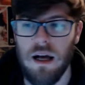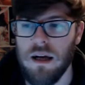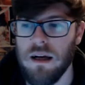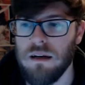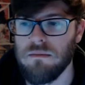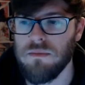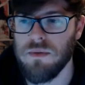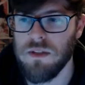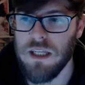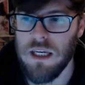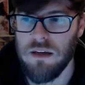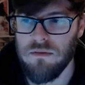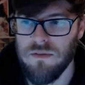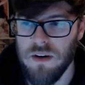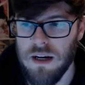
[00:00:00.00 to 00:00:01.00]
seek
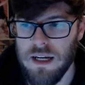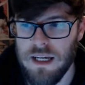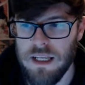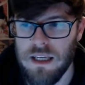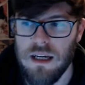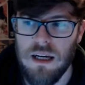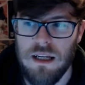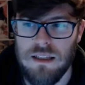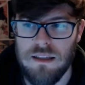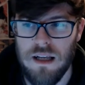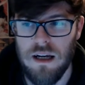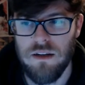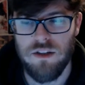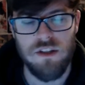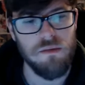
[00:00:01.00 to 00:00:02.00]
and find
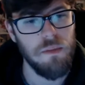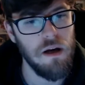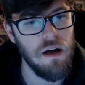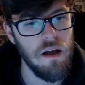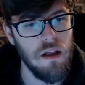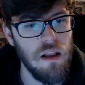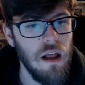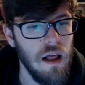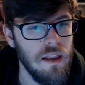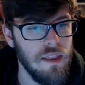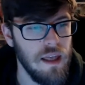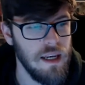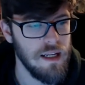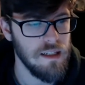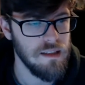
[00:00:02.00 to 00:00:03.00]
style spell
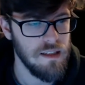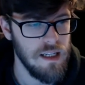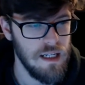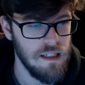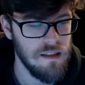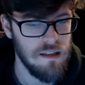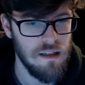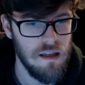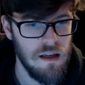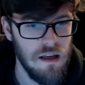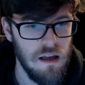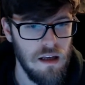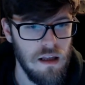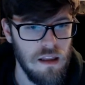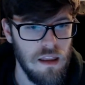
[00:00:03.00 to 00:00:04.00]
that exists
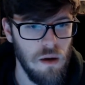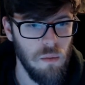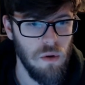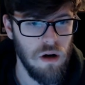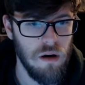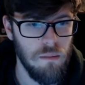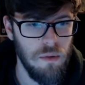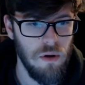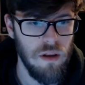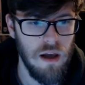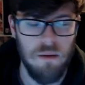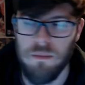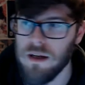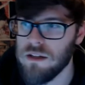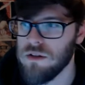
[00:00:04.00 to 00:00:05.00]
that we're going to pull
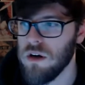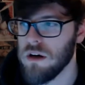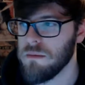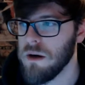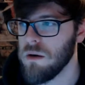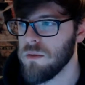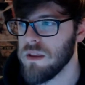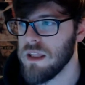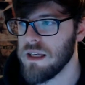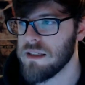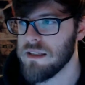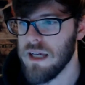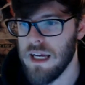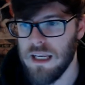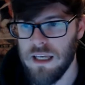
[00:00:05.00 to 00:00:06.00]
up and talk about with these
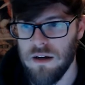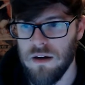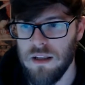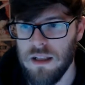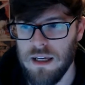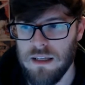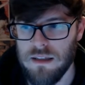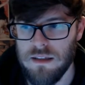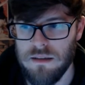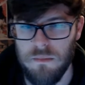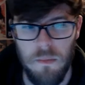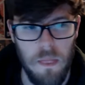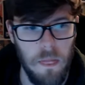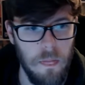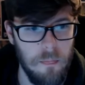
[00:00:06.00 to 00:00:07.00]
secondary lists.
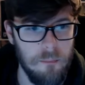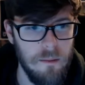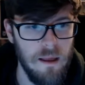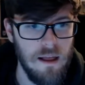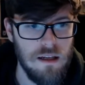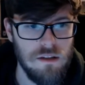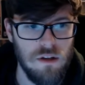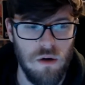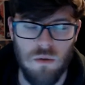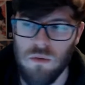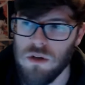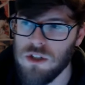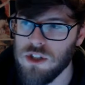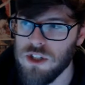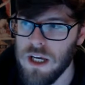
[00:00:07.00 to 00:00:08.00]
So
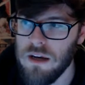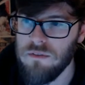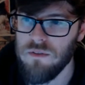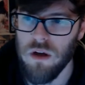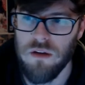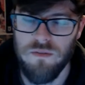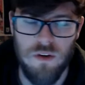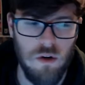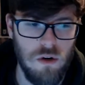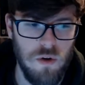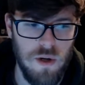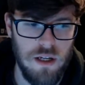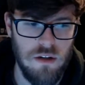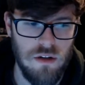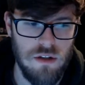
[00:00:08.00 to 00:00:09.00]
shaved on a few
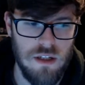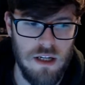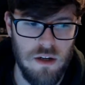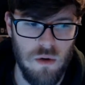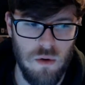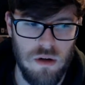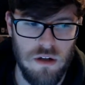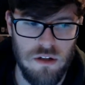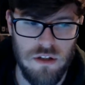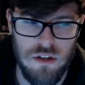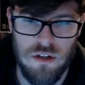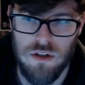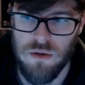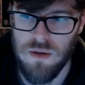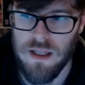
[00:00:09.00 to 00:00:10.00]
creatures in order to
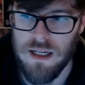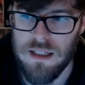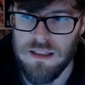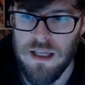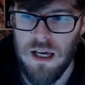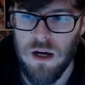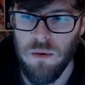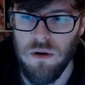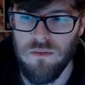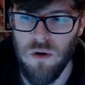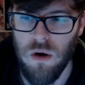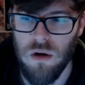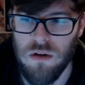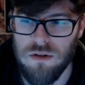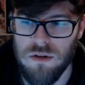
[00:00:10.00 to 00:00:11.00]
do this. We've
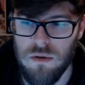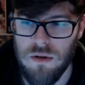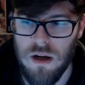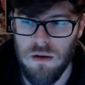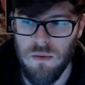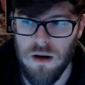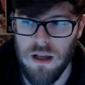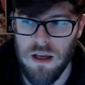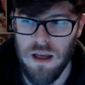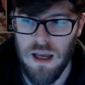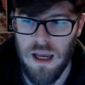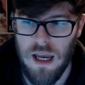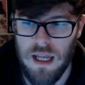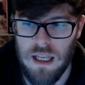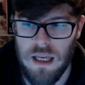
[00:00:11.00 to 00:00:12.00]
also are not running
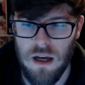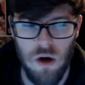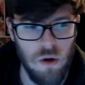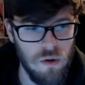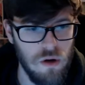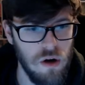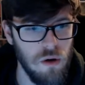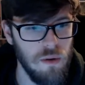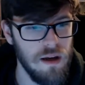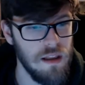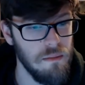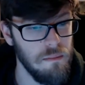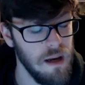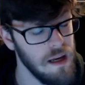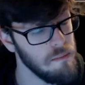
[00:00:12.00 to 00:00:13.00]
any Oko in the
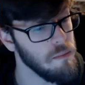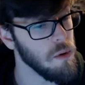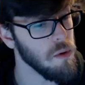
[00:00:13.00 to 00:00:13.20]
main board